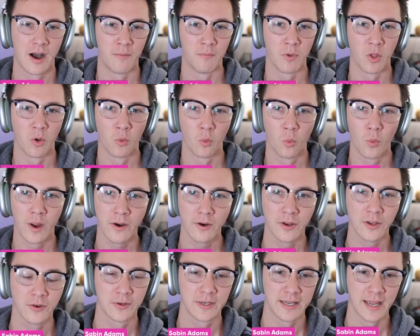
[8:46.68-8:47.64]
where
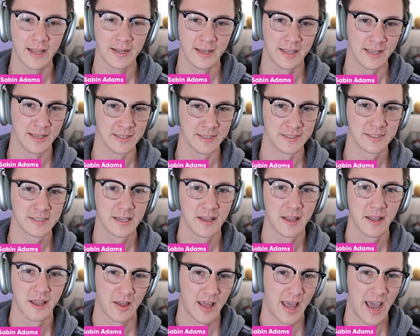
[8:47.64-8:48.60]
your data is,
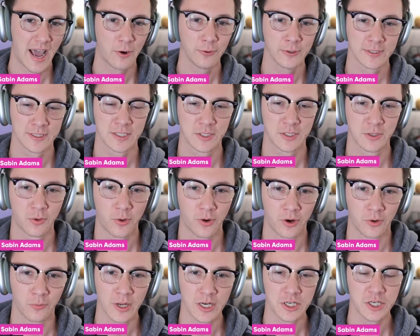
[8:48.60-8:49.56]
how it's stored,
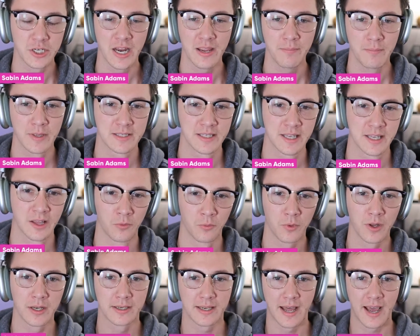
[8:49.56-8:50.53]
what shape it's in,
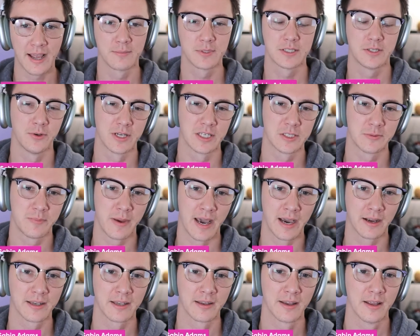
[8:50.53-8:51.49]
what types to
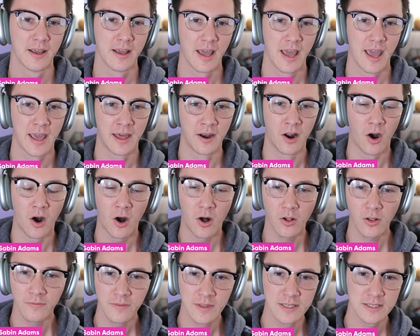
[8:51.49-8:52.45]
expect. And all
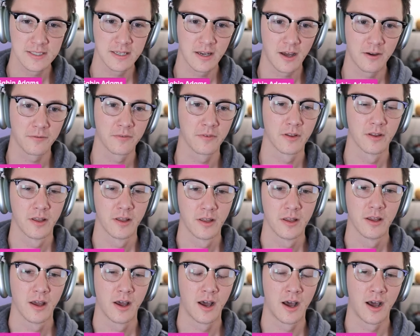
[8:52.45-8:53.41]
of this stuff
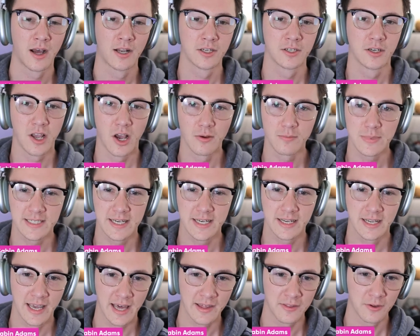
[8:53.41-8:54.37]
comes
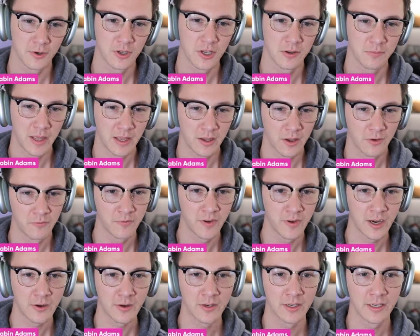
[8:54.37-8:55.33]
together to make a
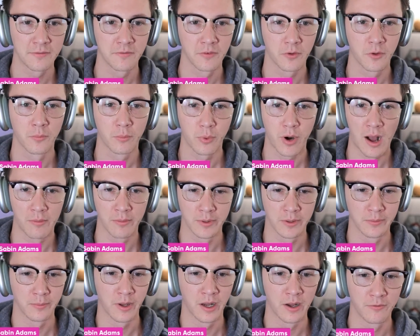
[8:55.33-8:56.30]
very difficult
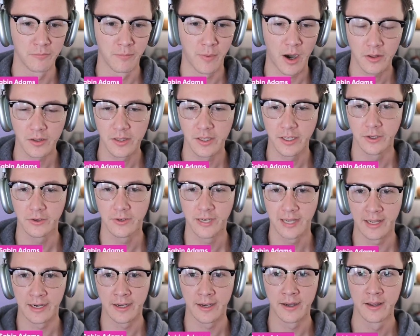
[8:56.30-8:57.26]
problem of modeling your
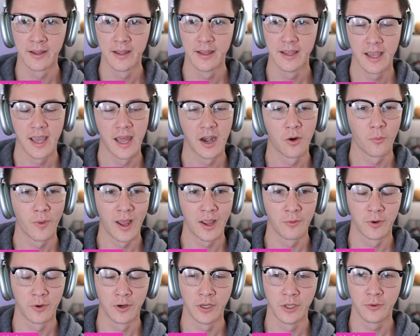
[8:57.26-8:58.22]
data in a way
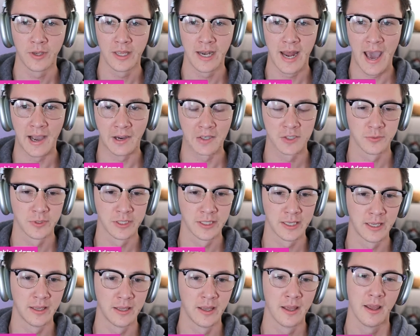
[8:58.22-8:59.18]
where you can
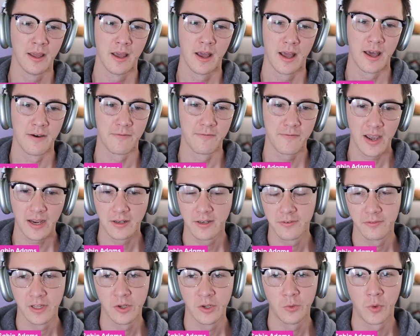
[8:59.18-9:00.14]
actually
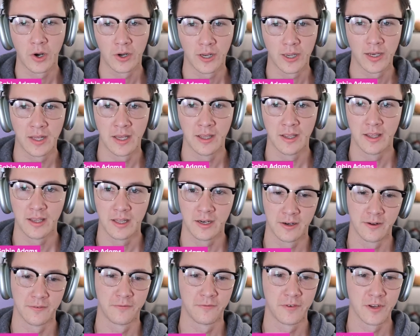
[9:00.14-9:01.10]
effectively work in it in
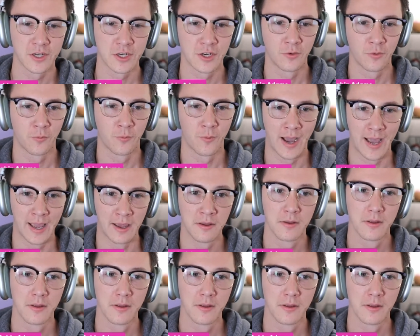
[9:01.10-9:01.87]
an efficient way.